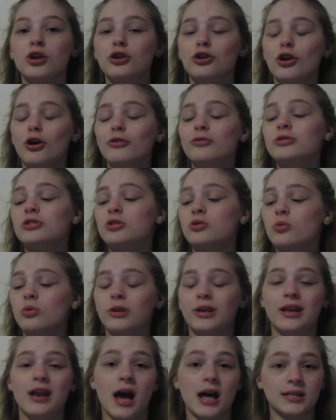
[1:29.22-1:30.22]
No, school
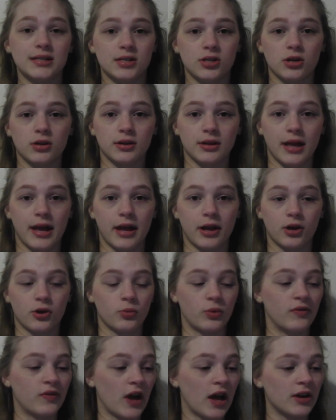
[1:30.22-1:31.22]
cannot start later.
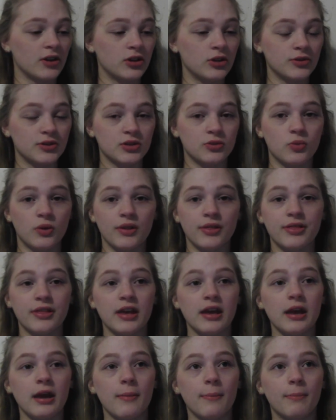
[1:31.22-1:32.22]
We've gotten used to one
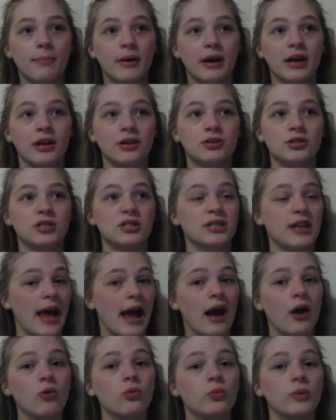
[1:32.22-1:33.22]
thing, but
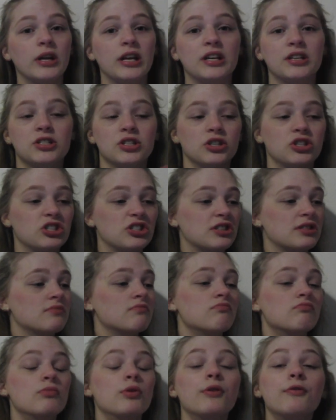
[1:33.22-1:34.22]
now we need to just
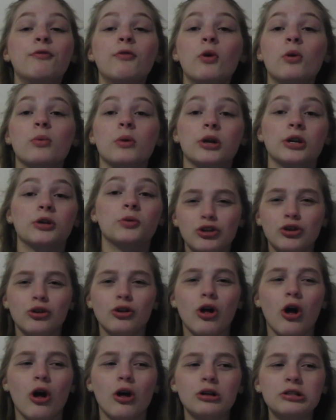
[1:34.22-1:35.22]
move forward.
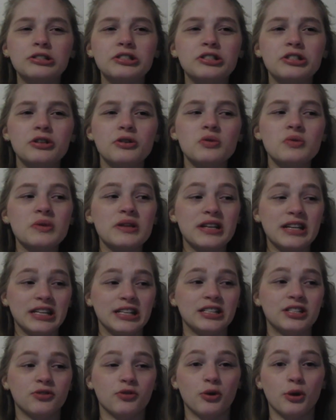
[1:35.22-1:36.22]
You'll also
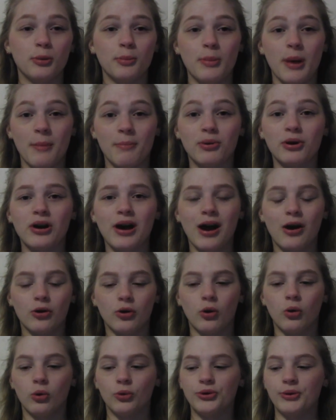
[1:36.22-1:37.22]
need to remember how
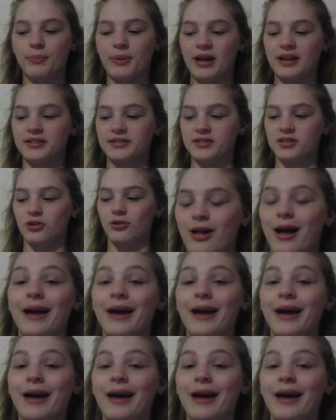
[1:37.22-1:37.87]
to hold a pencil.